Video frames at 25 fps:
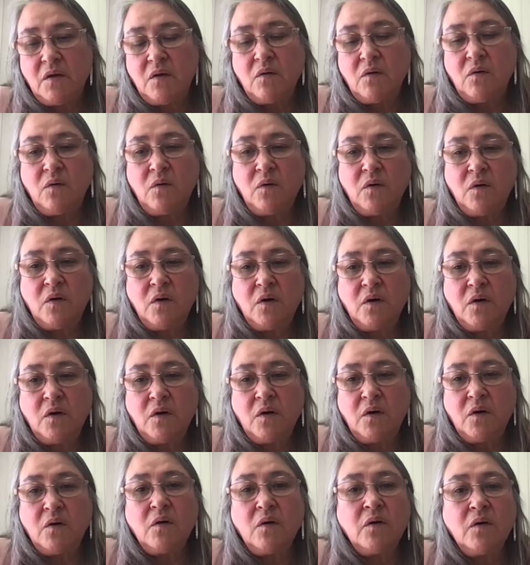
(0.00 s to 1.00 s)

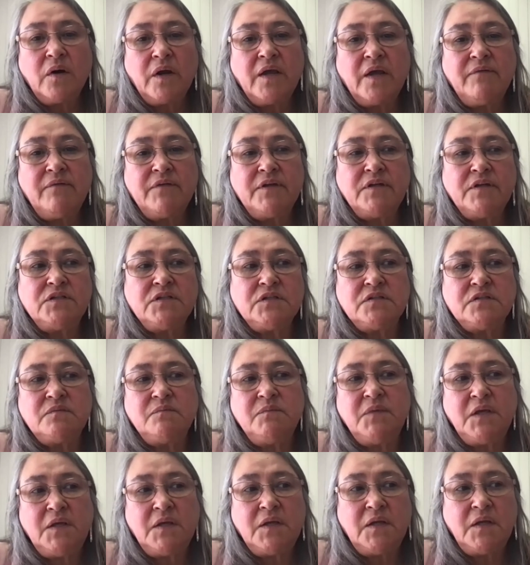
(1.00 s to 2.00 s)
or even just
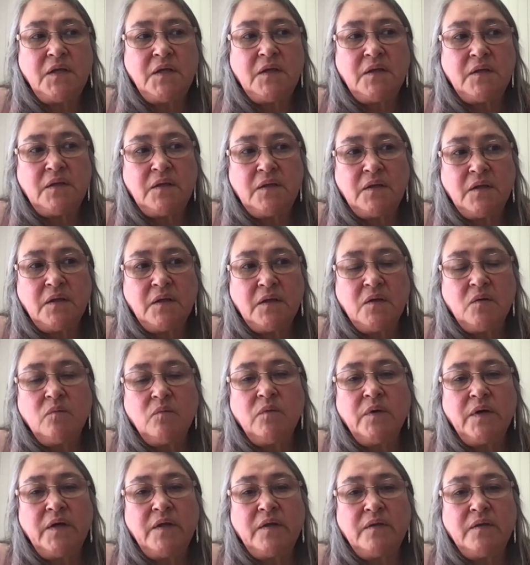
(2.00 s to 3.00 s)
meeting
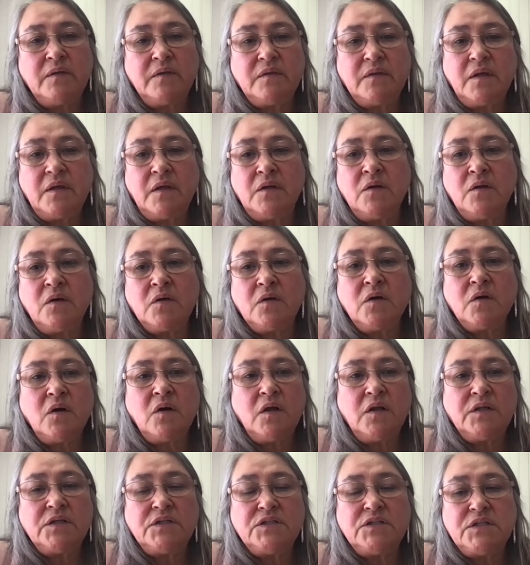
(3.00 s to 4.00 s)
with an
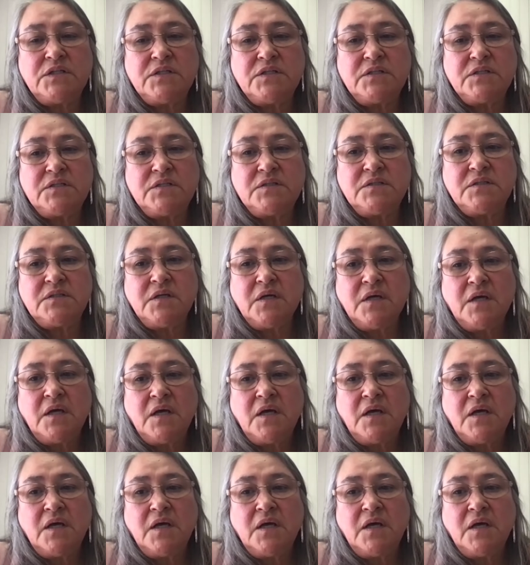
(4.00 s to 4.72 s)
oncologist,